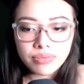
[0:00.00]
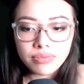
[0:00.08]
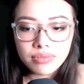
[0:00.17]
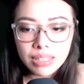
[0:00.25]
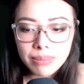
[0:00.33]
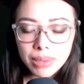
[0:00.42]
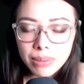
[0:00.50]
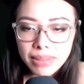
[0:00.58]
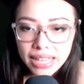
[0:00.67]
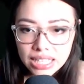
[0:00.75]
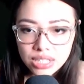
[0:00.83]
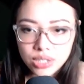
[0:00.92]
Maybe they
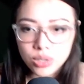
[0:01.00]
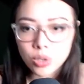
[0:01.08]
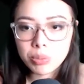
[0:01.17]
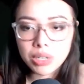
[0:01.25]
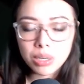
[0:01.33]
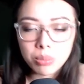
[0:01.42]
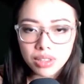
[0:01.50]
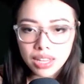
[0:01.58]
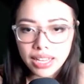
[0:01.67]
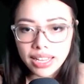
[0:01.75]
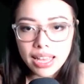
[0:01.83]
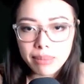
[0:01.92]
can scoop it up with like
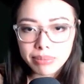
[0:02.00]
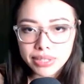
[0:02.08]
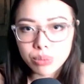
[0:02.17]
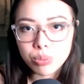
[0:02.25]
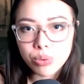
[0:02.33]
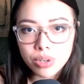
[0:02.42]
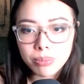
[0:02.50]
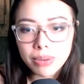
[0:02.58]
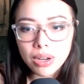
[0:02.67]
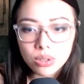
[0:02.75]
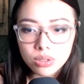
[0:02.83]
an empty water bottle.